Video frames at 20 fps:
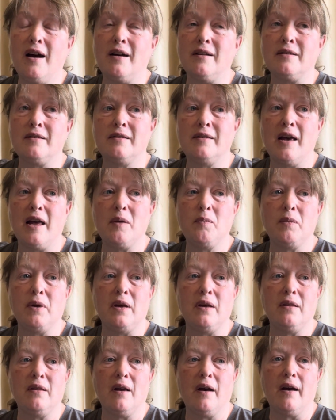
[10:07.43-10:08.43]
sent
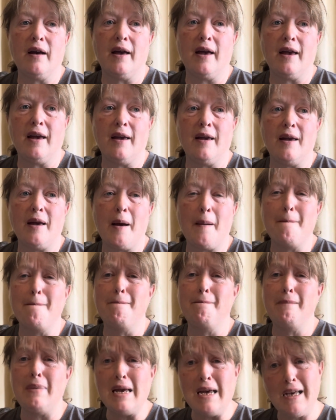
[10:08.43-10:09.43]
me an
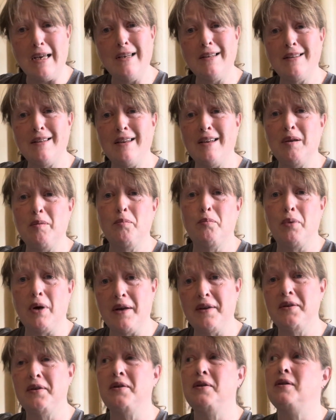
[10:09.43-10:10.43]
amazing
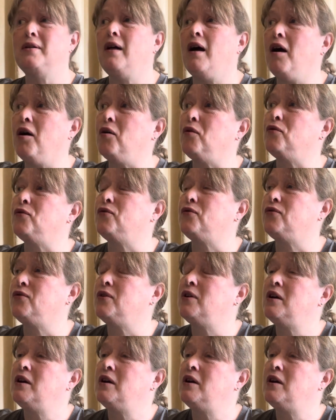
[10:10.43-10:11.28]
bundle of